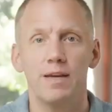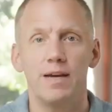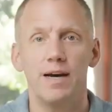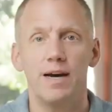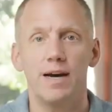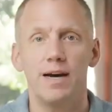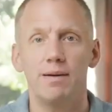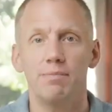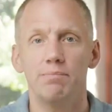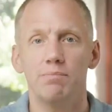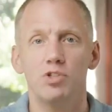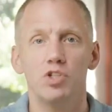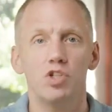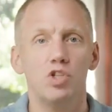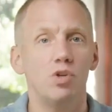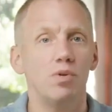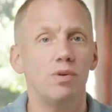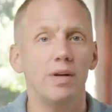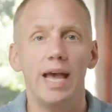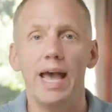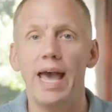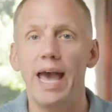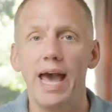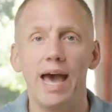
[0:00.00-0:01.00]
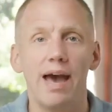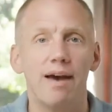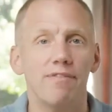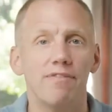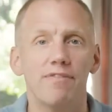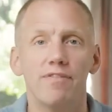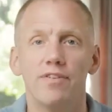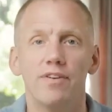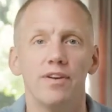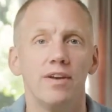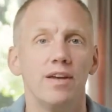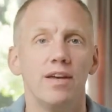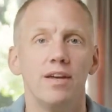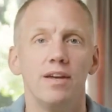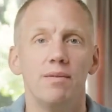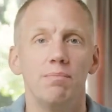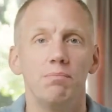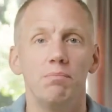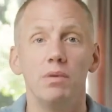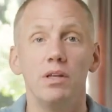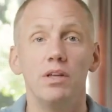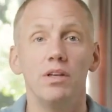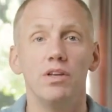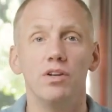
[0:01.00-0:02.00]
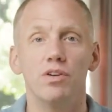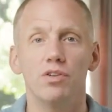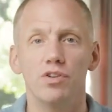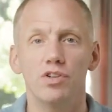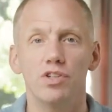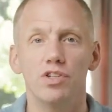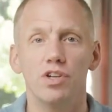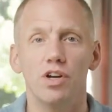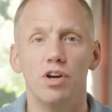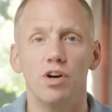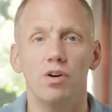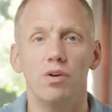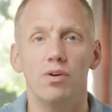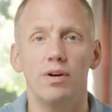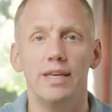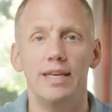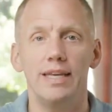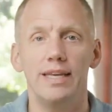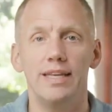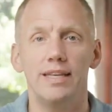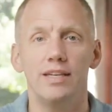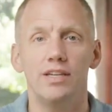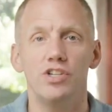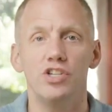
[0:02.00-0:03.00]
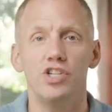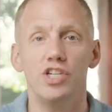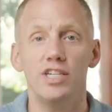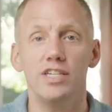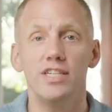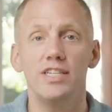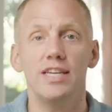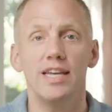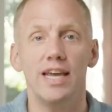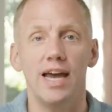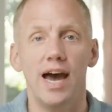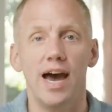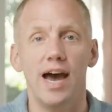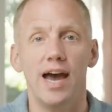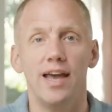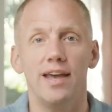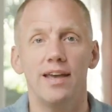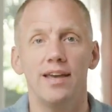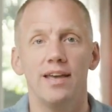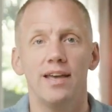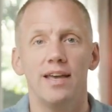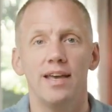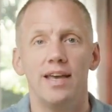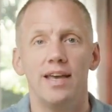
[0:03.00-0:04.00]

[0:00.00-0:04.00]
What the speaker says: 2.5 million or so in GCI,